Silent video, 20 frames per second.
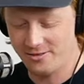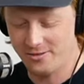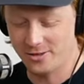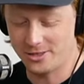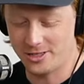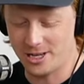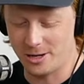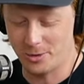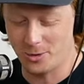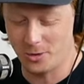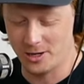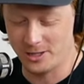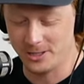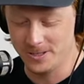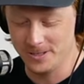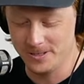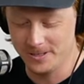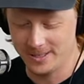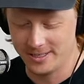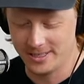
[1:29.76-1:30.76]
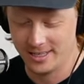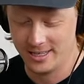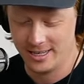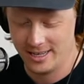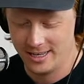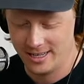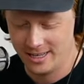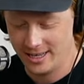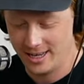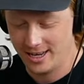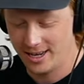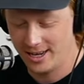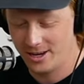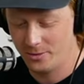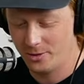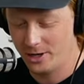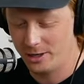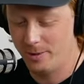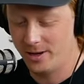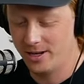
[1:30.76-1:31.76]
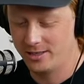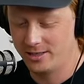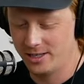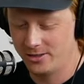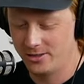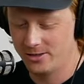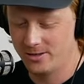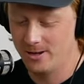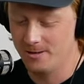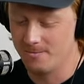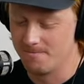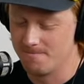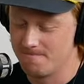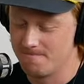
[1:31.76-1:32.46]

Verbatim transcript: First couple questions. Uh, wake pants, yes or no?